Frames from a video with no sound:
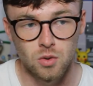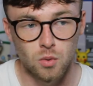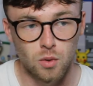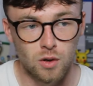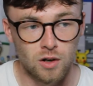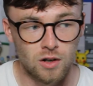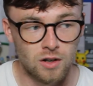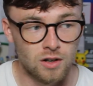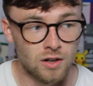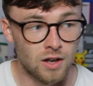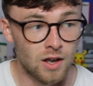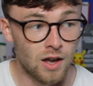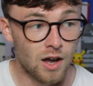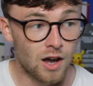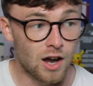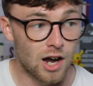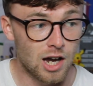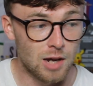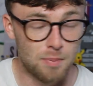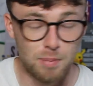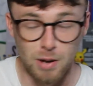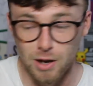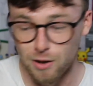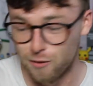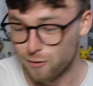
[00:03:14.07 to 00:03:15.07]
world,
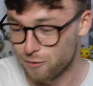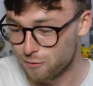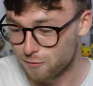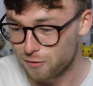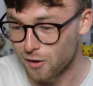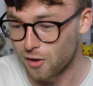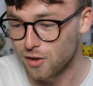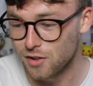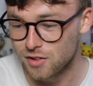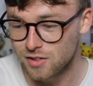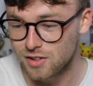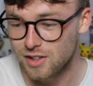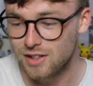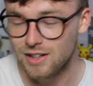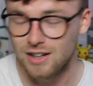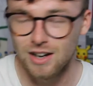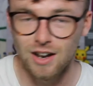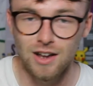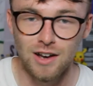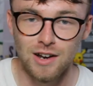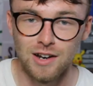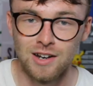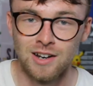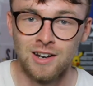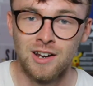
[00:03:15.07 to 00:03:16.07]
I'd be first in
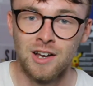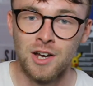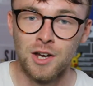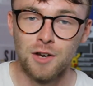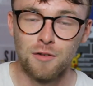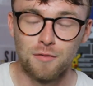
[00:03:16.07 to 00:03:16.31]
line.